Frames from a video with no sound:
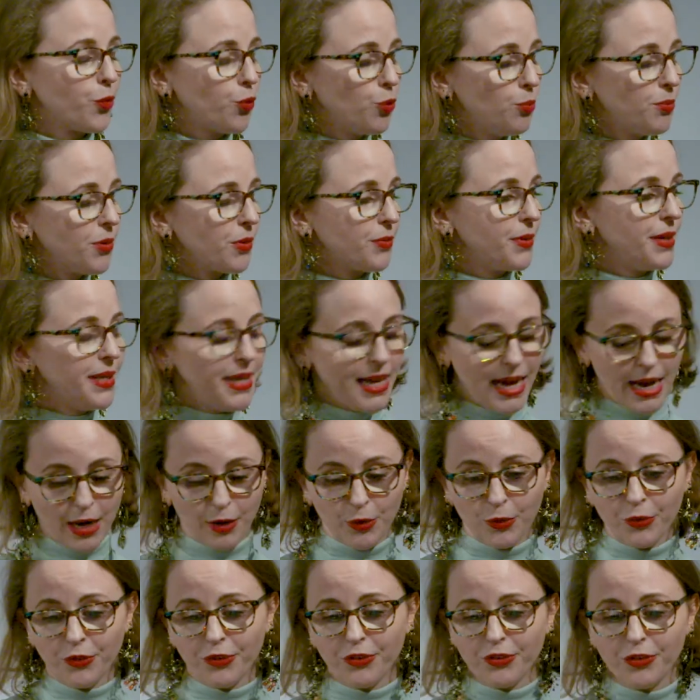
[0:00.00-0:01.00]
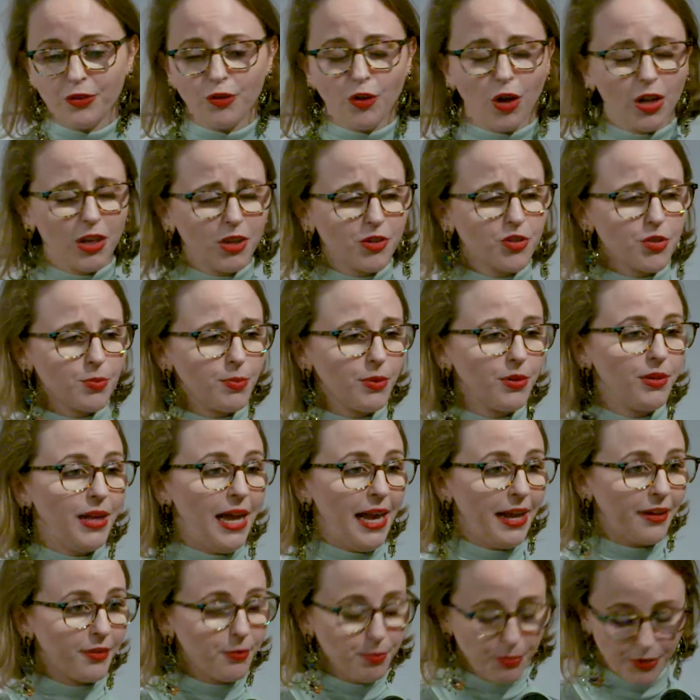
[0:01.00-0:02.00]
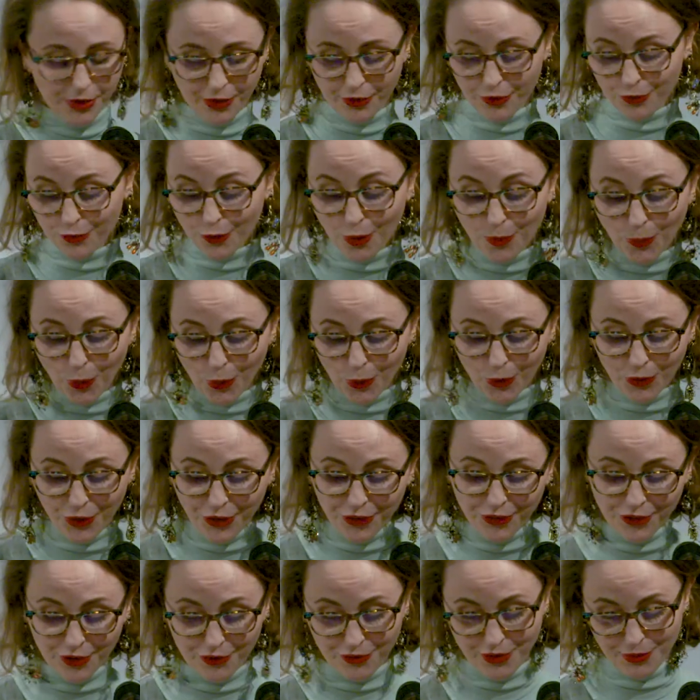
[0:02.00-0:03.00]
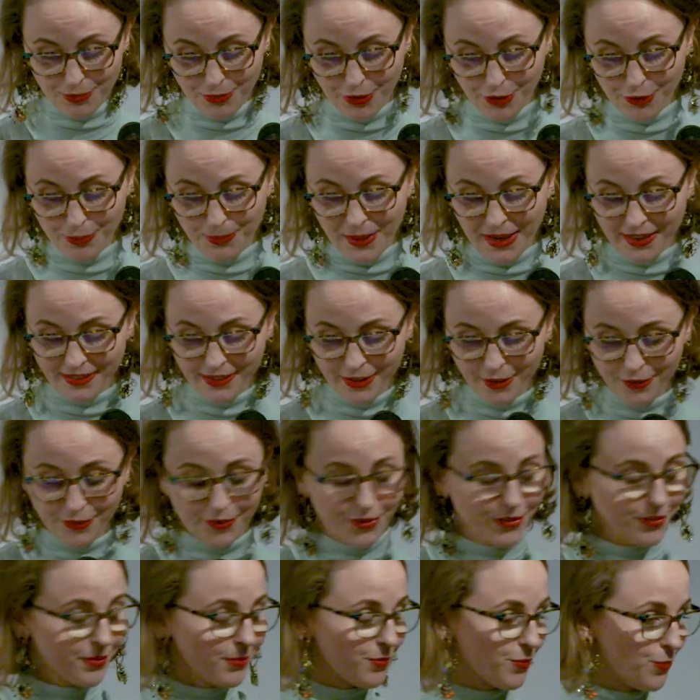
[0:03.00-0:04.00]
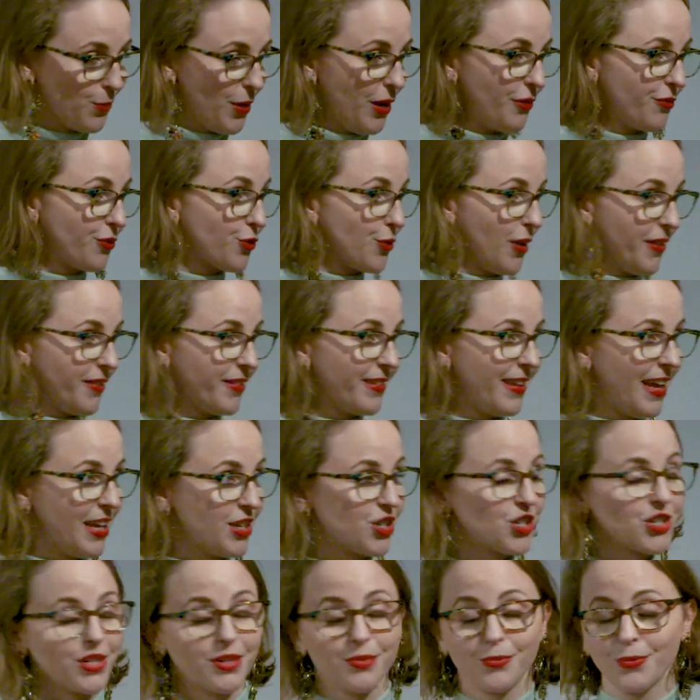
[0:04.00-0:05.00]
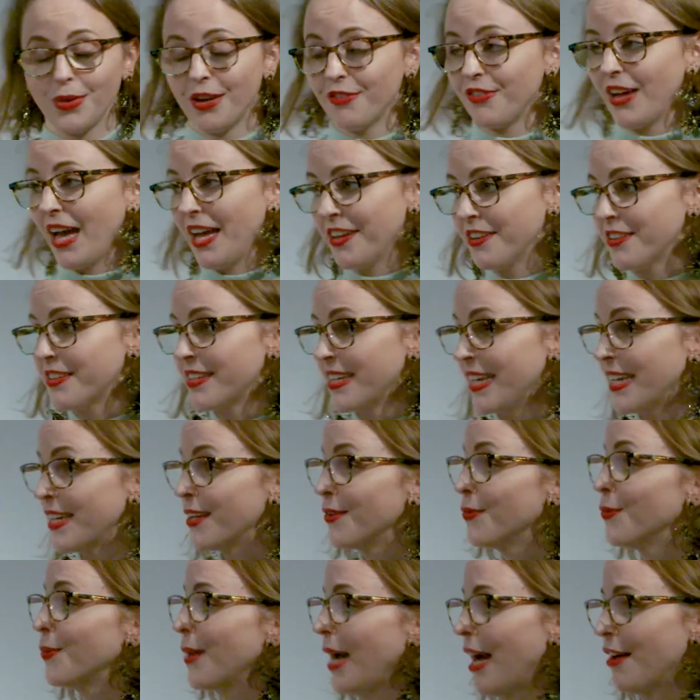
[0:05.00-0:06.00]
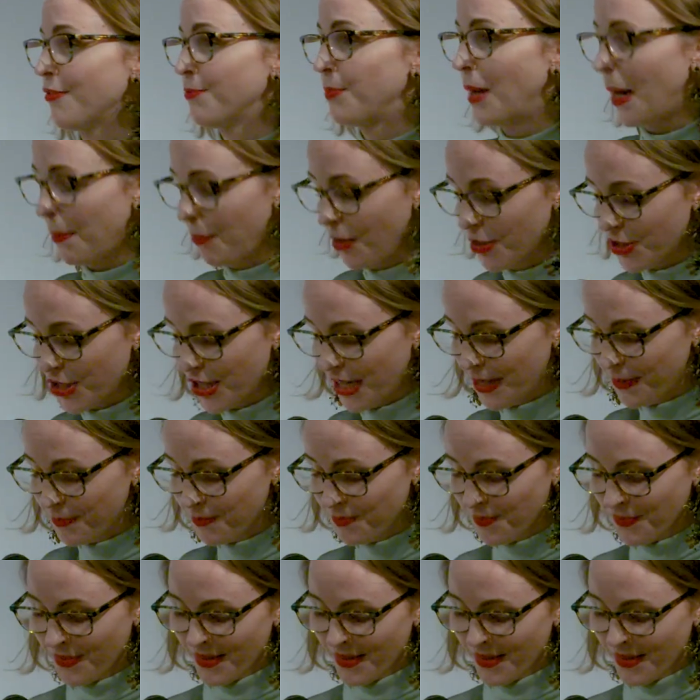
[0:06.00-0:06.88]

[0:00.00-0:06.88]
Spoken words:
super renowned, knowledgeable experts from all these different perspectives. We have translation, we have editing, we have publishing.